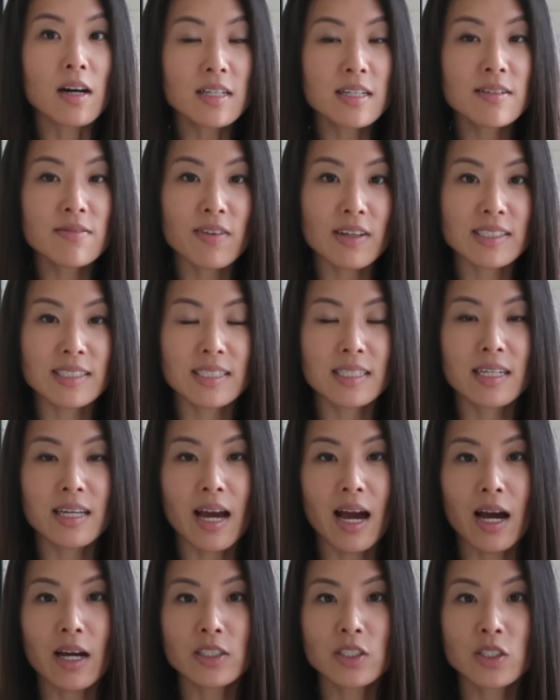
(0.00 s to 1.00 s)
uninvested
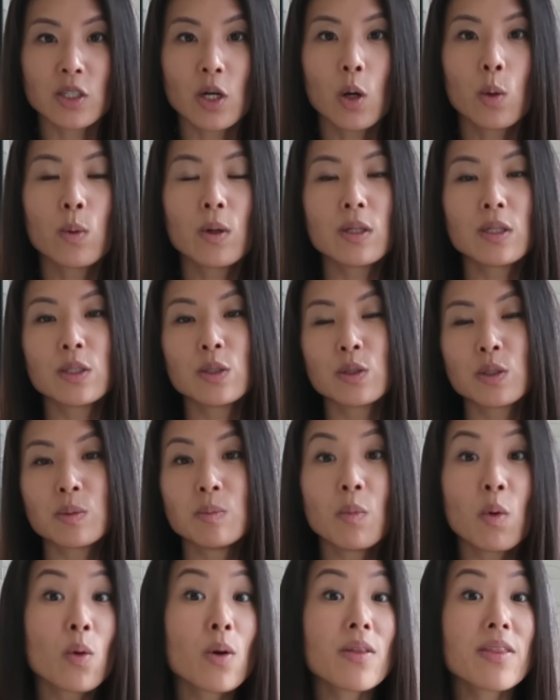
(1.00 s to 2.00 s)
cash will lose
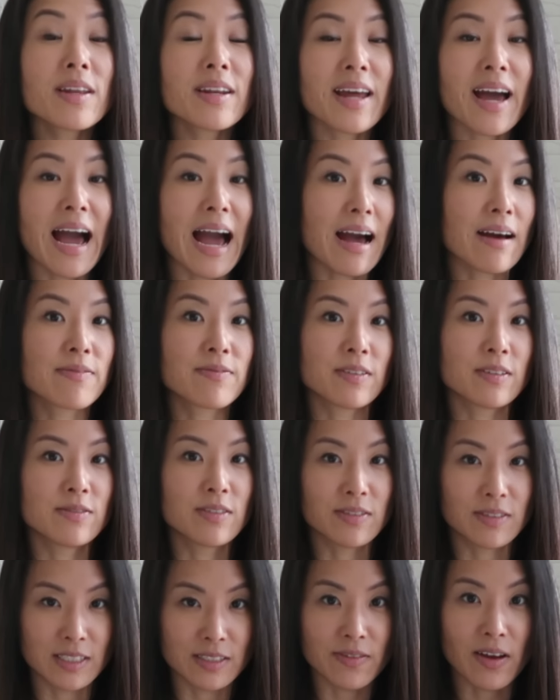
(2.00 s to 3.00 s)
more than half of
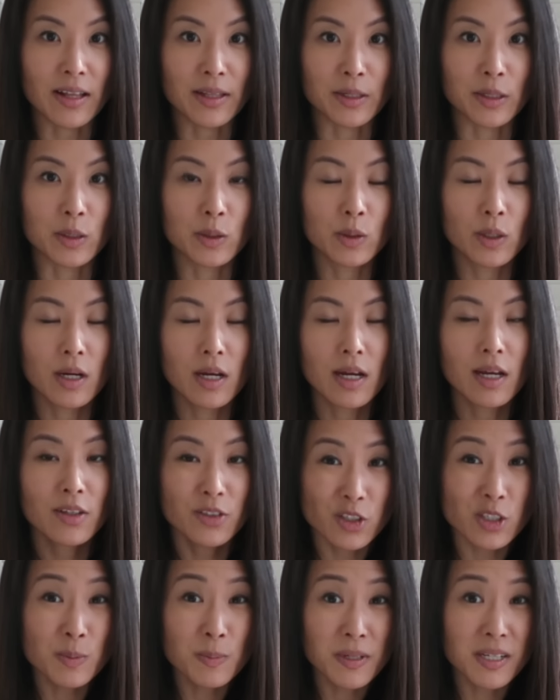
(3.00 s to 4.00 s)
its value,
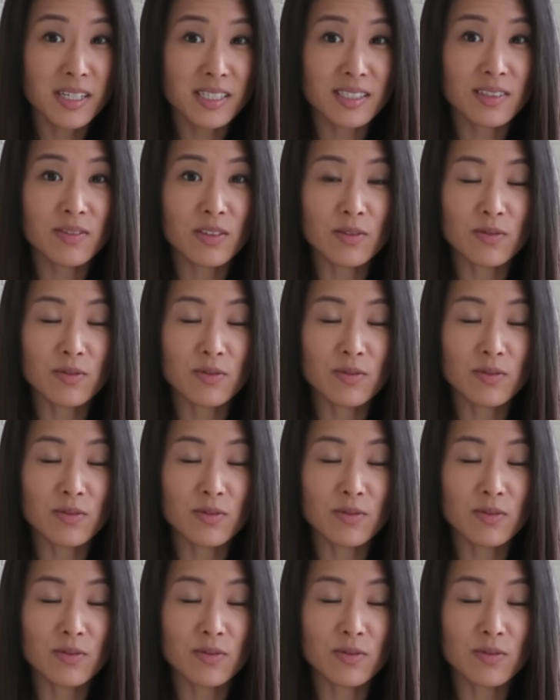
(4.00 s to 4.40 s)
just because of